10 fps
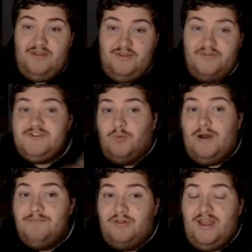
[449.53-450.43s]
There is
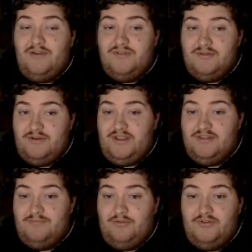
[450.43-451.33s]
one player in
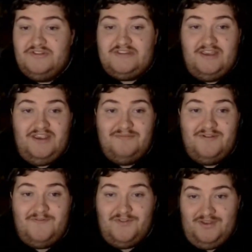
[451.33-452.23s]
the Blues team
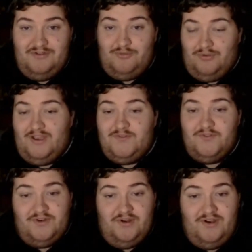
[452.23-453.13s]
who plays
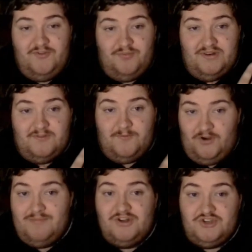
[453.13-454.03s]
for the Knights, but he's
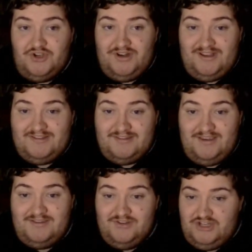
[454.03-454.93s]
very much not going to get
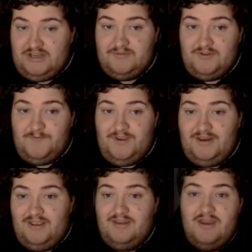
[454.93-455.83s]
selected, Jacob
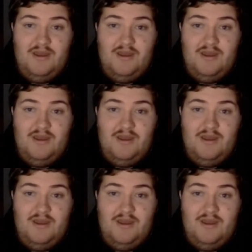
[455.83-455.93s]
Saifidi.